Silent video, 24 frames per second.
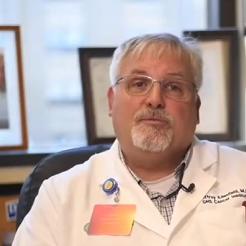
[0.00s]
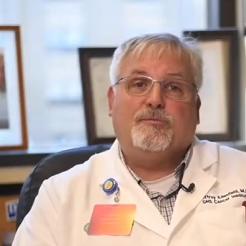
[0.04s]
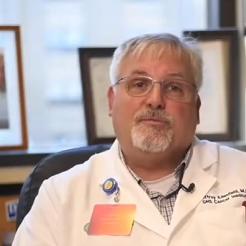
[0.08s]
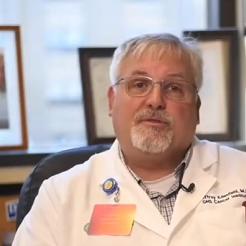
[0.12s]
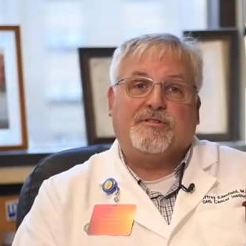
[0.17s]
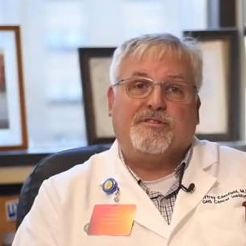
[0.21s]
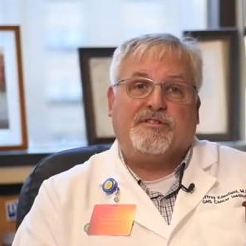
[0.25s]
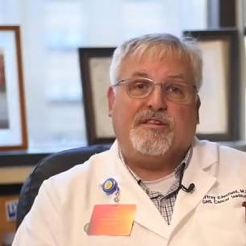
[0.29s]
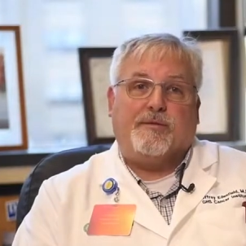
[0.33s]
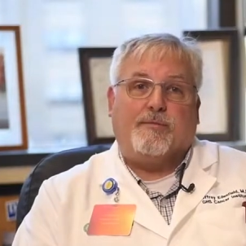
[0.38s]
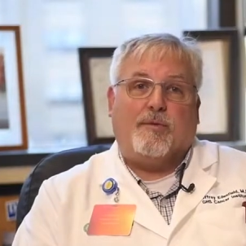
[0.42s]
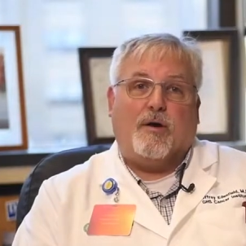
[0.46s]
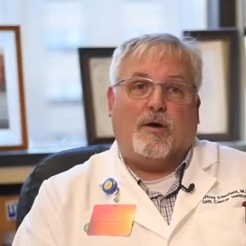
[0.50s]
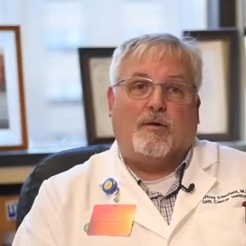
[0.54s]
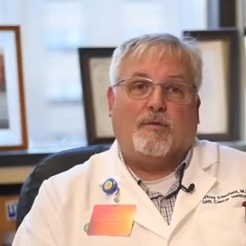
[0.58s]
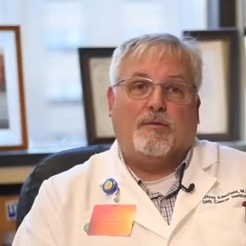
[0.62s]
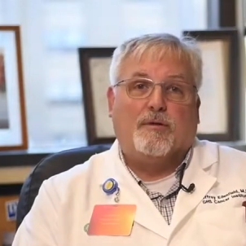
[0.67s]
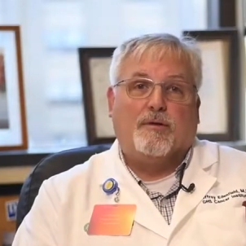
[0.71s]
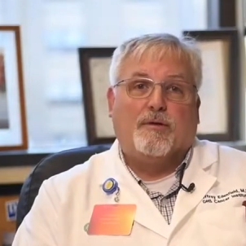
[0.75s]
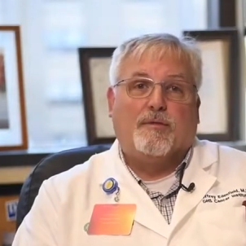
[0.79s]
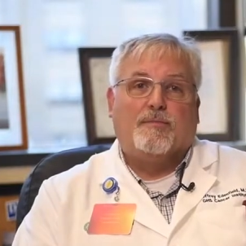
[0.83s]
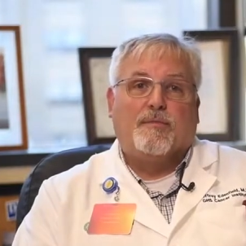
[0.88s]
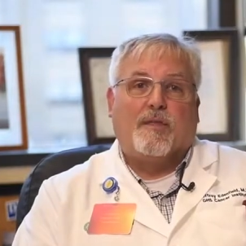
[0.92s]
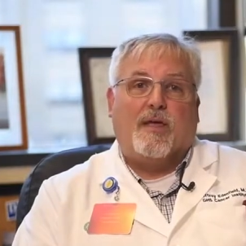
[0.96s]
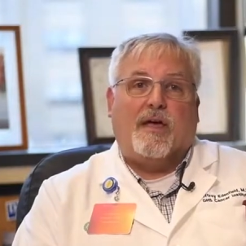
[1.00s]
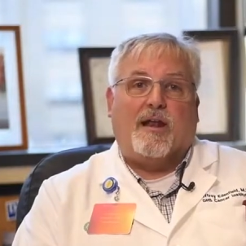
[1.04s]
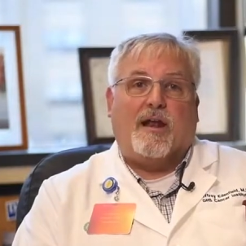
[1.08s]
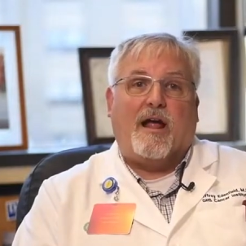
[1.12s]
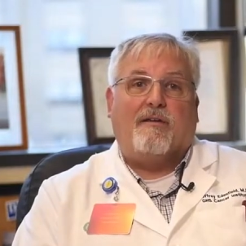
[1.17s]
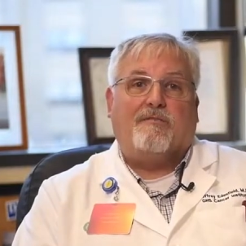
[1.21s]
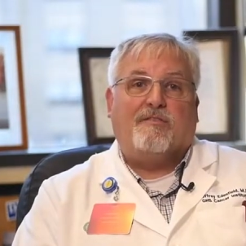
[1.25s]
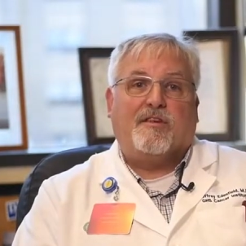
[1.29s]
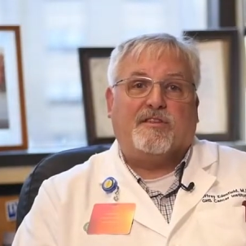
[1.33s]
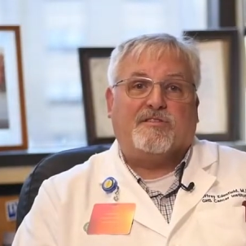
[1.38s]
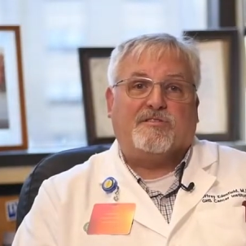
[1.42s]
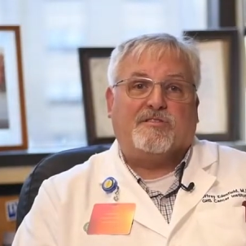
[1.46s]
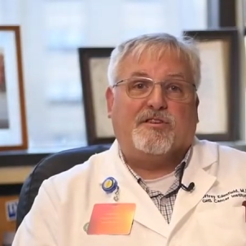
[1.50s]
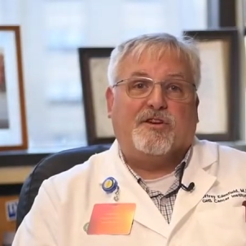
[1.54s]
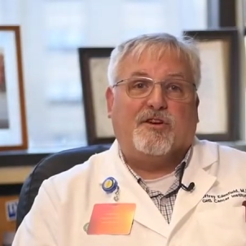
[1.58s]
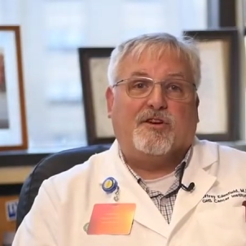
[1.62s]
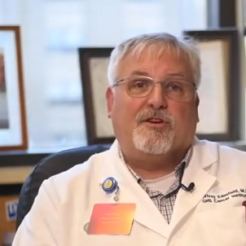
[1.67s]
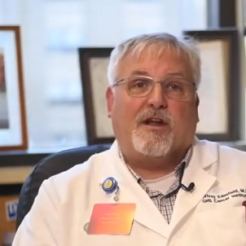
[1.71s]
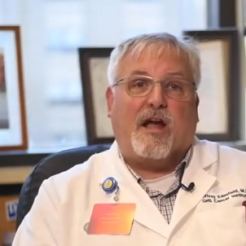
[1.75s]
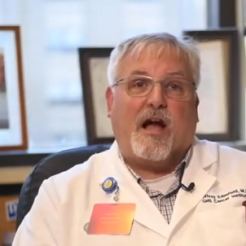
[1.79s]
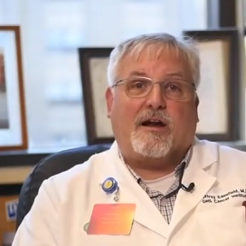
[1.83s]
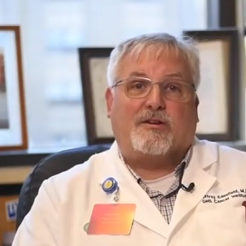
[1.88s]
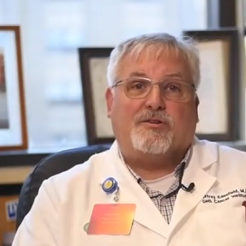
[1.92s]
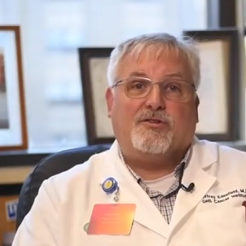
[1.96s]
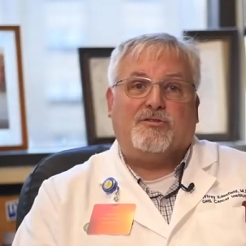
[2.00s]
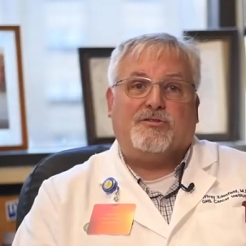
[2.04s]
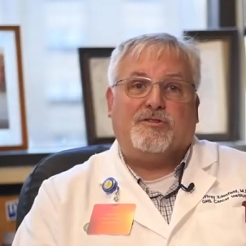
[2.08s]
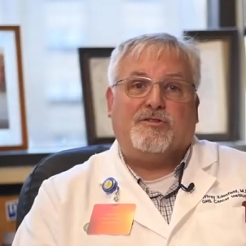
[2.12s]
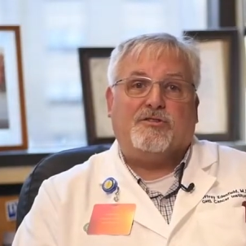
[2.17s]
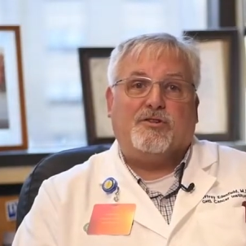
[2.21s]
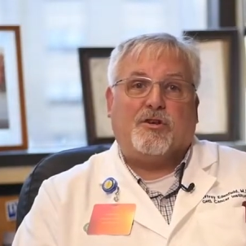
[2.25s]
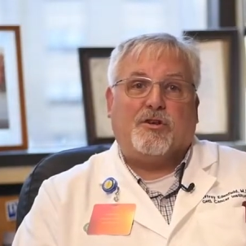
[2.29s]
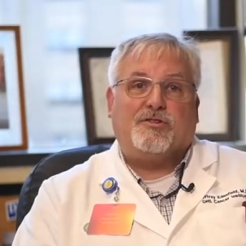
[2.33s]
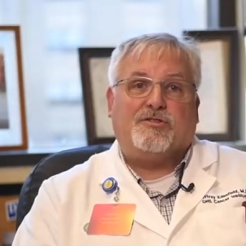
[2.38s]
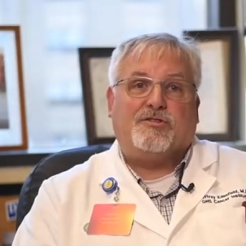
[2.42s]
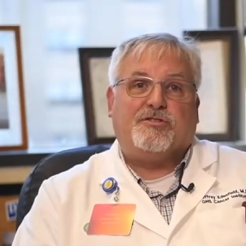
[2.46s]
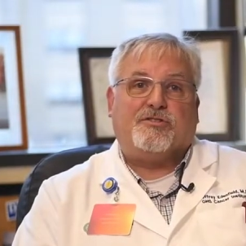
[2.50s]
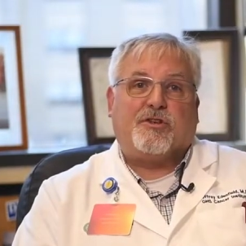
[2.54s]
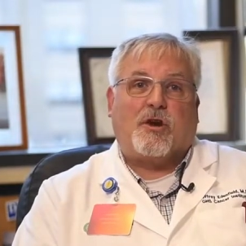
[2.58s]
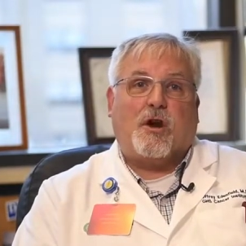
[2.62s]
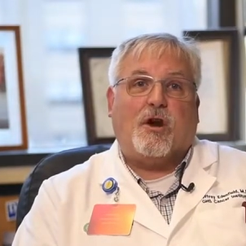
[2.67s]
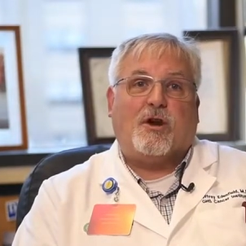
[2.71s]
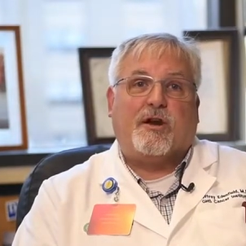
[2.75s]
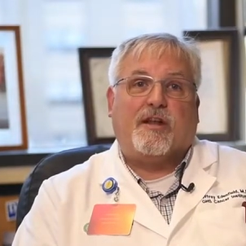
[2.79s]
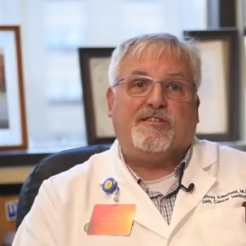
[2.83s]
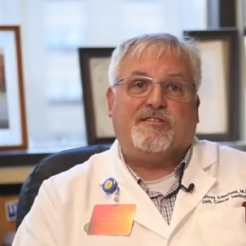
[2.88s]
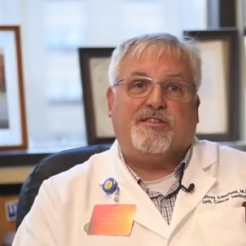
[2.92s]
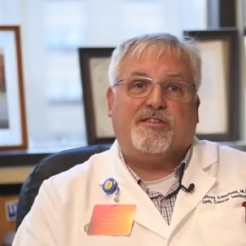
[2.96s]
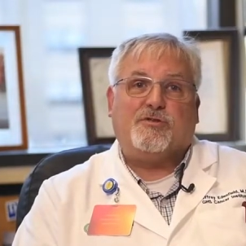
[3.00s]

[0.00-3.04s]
a placebo, and obviously your doctors and nurses aren't as